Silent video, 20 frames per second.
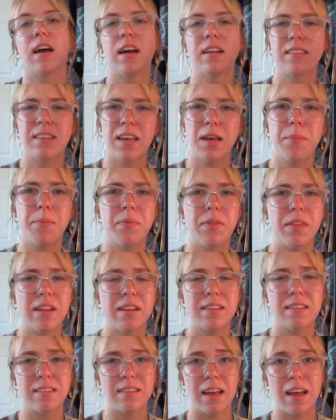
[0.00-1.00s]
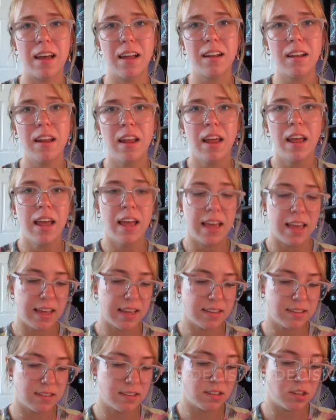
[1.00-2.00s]
A tip that is said
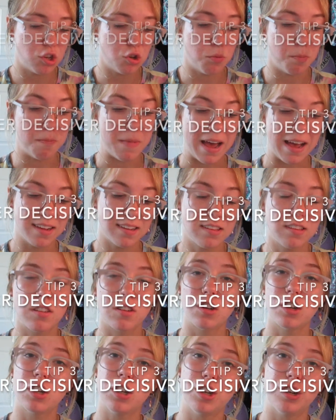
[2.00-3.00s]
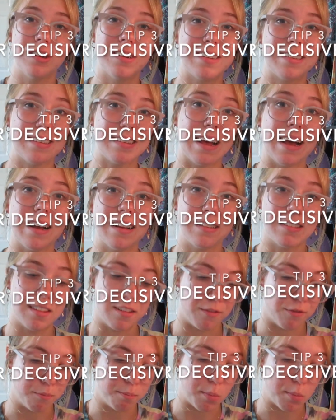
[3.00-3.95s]
is to master your decisive